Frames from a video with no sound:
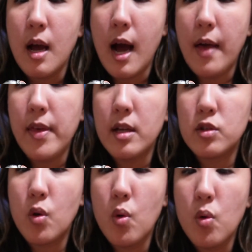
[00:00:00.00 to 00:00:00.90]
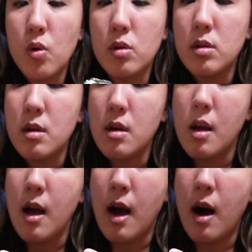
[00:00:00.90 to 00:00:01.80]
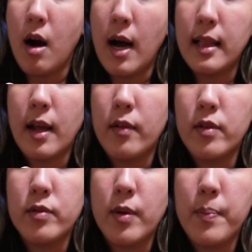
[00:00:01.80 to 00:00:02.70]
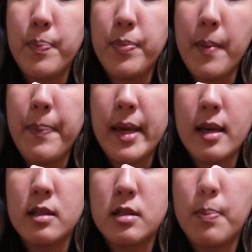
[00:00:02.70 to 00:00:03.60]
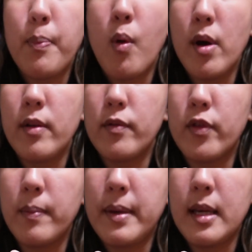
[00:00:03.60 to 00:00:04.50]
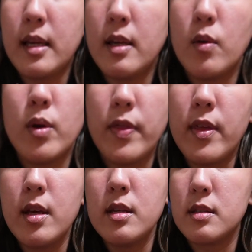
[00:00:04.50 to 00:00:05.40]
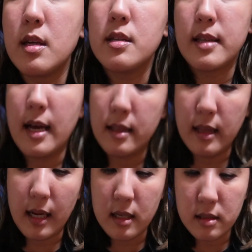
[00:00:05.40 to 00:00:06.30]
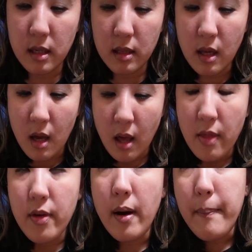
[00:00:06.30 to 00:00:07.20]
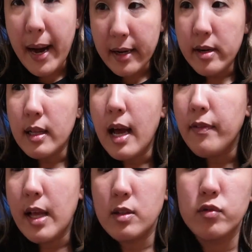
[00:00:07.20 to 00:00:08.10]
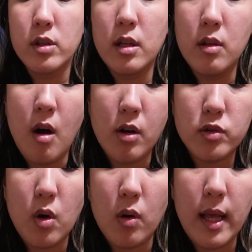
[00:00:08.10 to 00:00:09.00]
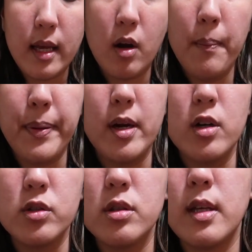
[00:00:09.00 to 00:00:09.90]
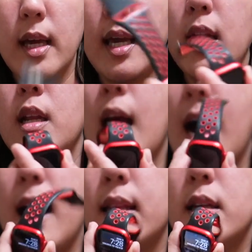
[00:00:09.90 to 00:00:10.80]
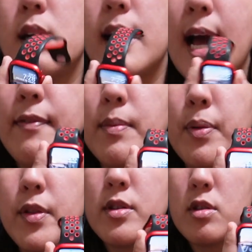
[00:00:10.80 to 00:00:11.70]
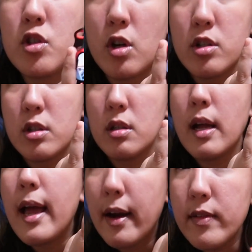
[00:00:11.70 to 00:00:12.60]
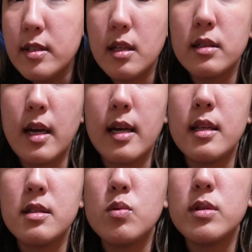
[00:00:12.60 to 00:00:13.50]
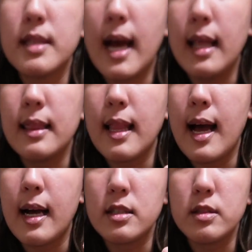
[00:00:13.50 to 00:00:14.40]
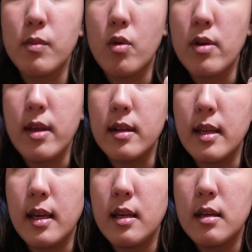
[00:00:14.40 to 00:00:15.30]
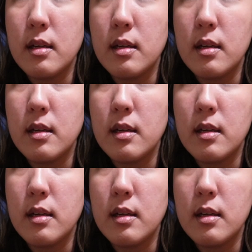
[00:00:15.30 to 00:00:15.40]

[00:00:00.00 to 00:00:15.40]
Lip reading: I think it's cool. The biggest point for me with this is that, like I said, the battery life lasts really long. So like compared to the 8, I literally have to put this on the charger every single night. This will not last more than a day.